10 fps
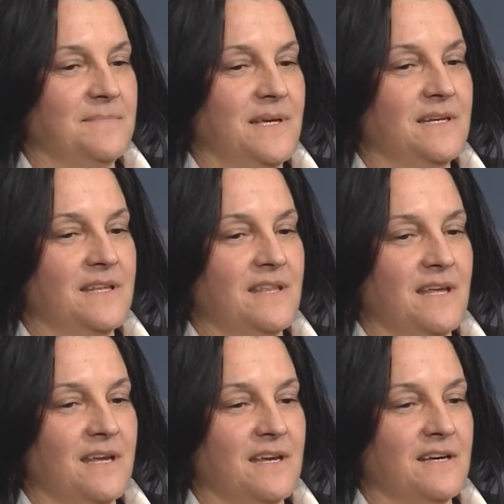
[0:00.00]
And I
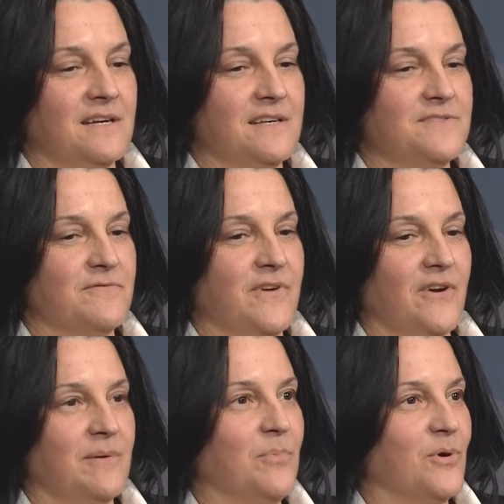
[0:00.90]
think it's
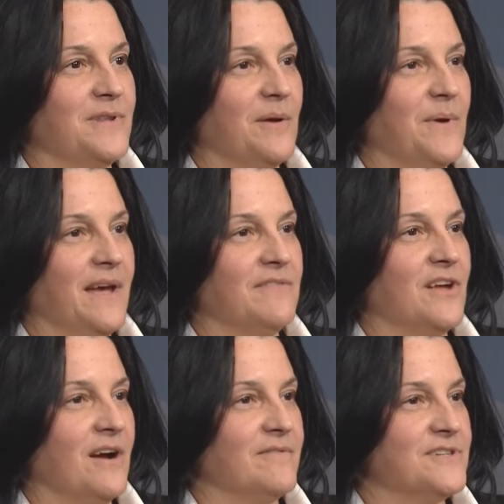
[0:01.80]
very important that we have the
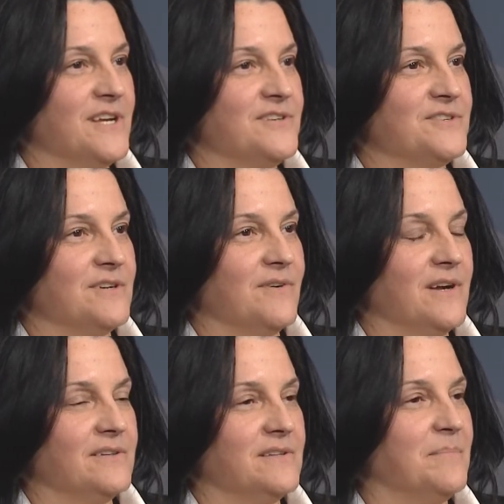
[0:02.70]
conversation
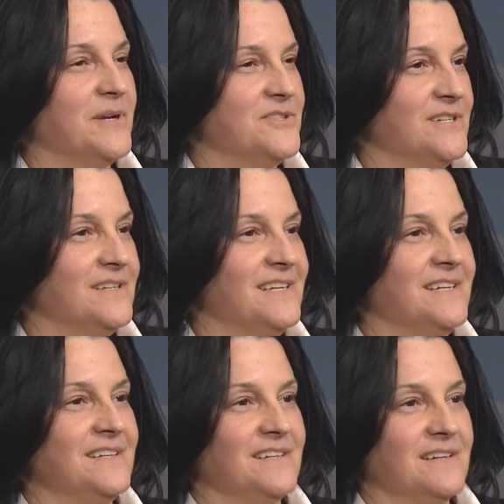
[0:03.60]
around the budget
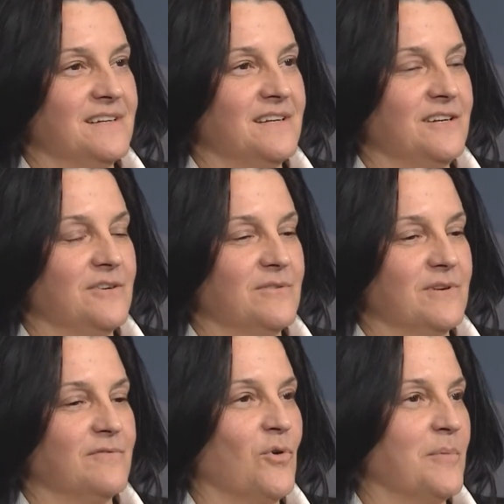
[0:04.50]
and,
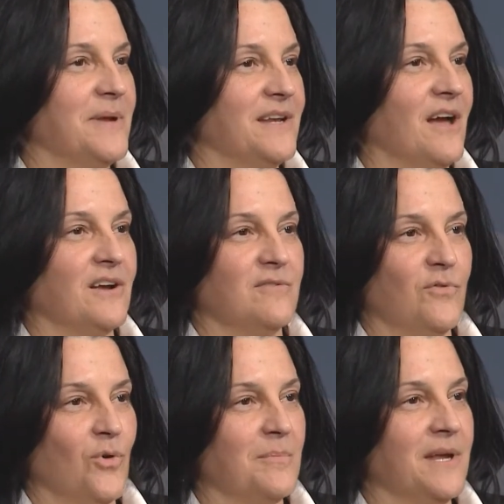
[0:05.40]
conforming, not
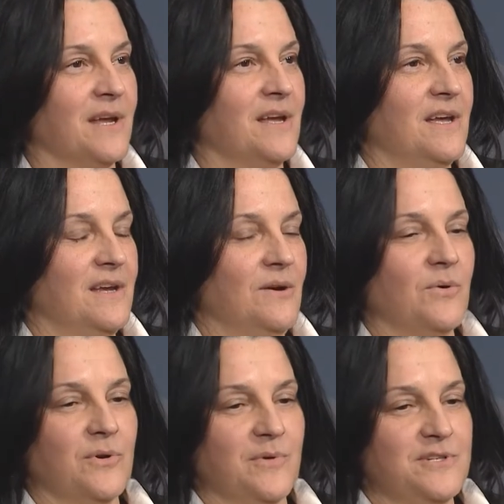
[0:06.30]
conforming.
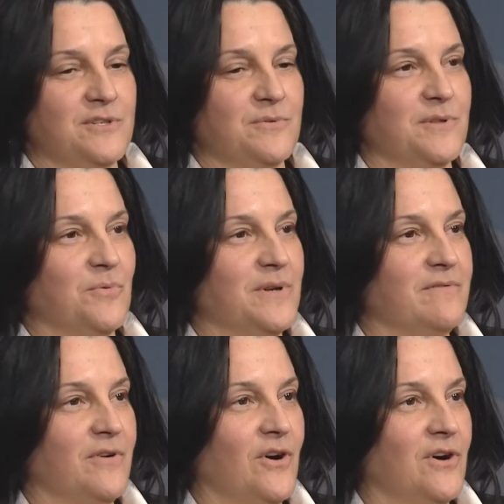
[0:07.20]
What do we do with the
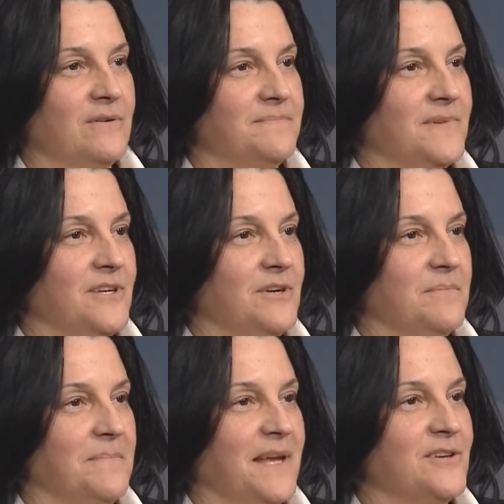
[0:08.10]
windfall?
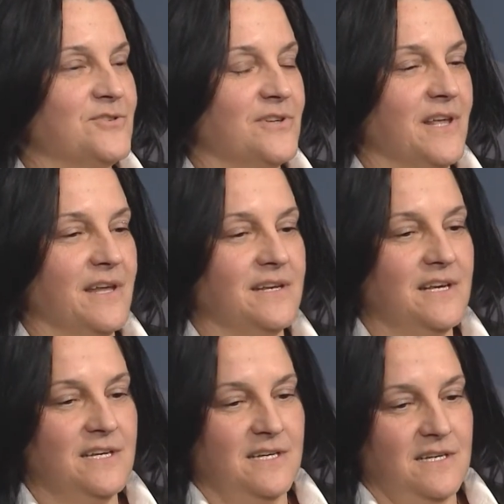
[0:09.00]
Making sure that
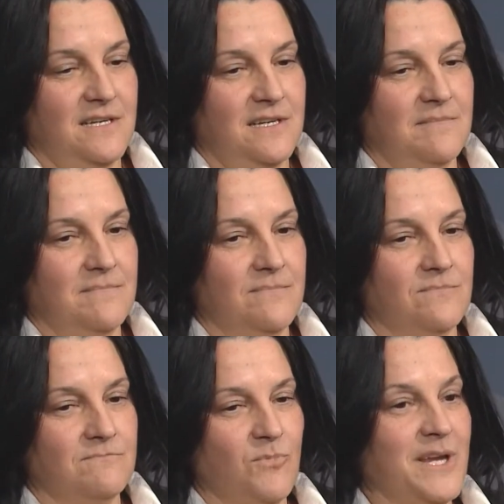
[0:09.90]

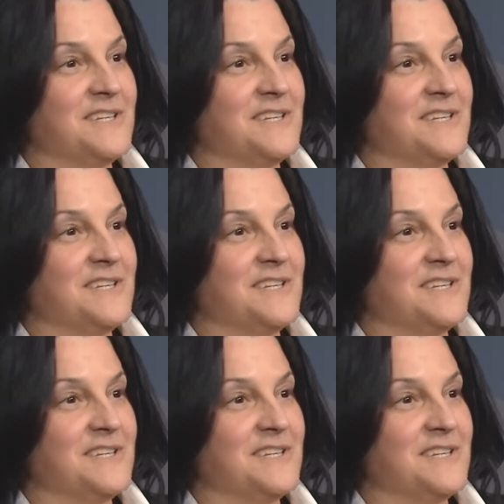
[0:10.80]
we